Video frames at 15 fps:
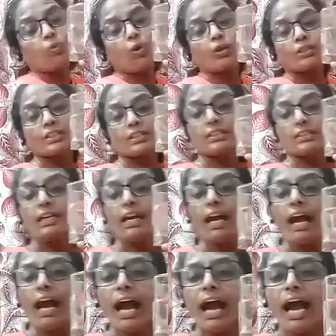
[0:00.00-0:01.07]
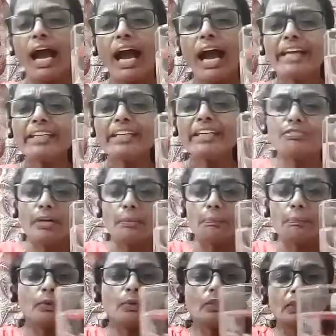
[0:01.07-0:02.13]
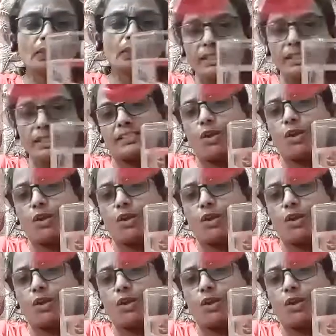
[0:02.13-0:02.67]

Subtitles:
water. And if I put this